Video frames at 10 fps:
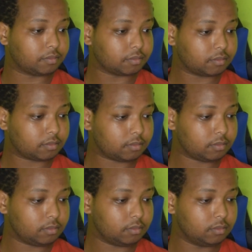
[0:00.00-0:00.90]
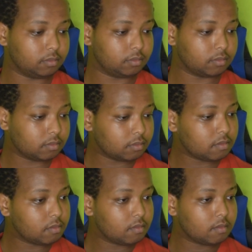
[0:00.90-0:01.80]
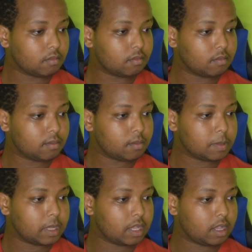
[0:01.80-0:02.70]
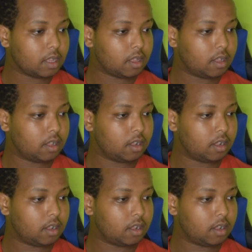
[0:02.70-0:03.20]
[no speech]